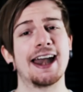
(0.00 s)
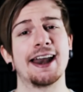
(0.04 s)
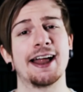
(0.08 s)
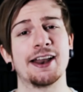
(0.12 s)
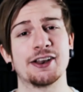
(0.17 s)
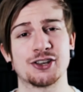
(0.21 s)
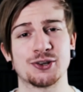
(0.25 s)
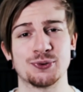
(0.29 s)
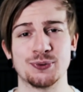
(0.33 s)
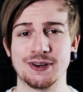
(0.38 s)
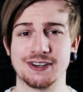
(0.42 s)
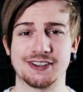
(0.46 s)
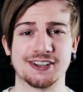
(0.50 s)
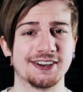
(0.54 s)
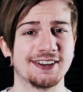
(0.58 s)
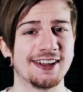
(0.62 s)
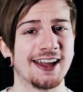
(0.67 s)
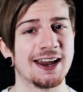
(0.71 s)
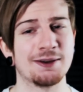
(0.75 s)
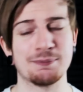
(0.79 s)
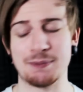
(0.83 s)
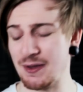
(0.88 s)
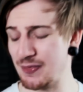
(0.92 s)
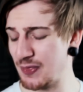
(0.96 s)
ain't answering it
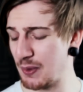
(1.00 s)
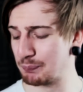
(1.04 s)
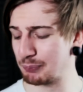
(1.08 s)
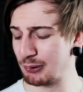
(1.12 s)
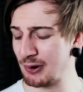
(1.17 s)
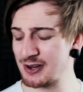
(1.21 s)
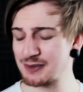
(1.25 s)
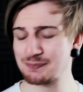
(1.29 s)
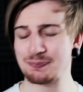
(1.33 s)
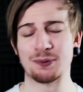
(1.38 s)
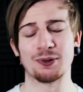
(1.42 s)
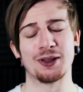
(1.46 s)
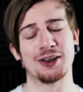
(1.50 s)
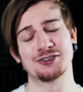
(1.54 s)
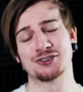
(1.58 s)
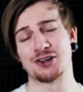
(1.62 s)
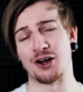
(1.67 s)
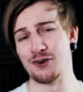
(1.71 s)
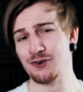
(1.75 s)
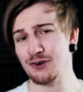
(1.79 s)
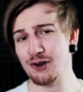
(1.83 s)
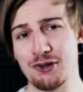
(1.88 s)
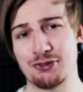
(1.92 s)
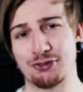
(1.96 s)
today, man. The principal has
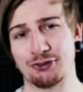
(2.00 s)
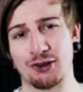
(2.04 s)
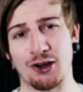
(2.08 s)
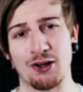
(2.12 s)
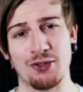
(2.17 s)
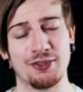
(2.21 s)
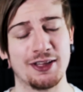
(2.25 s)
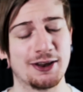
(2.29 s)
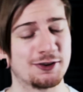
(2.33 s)
got nothing on